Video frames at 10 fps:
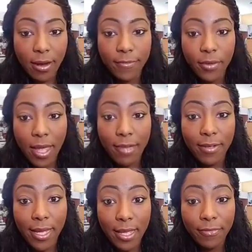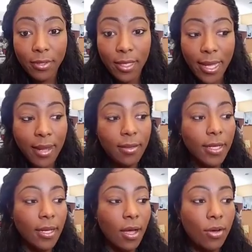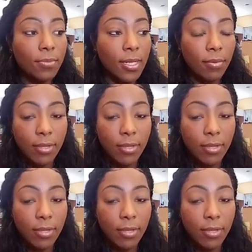If you have a head full of hair, then combs are